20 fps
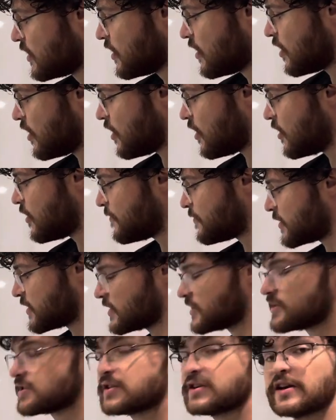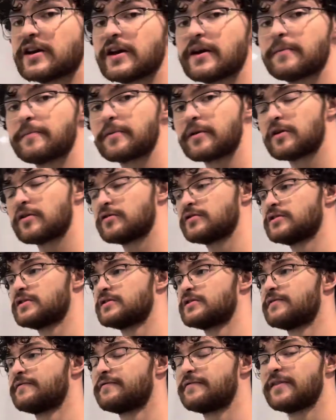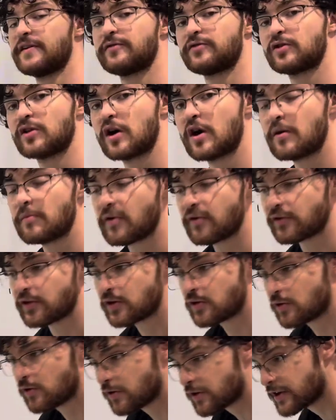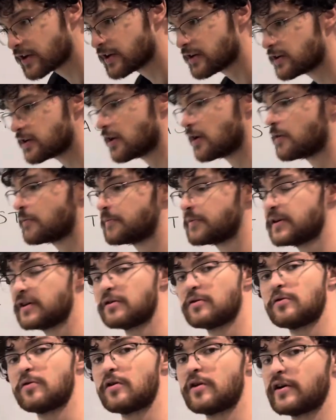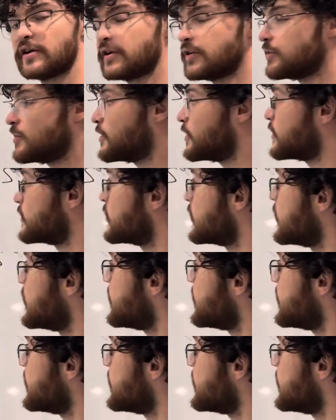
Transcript: I hope you can see it, because it's the fifth time I record it. I'll be quite annoyed.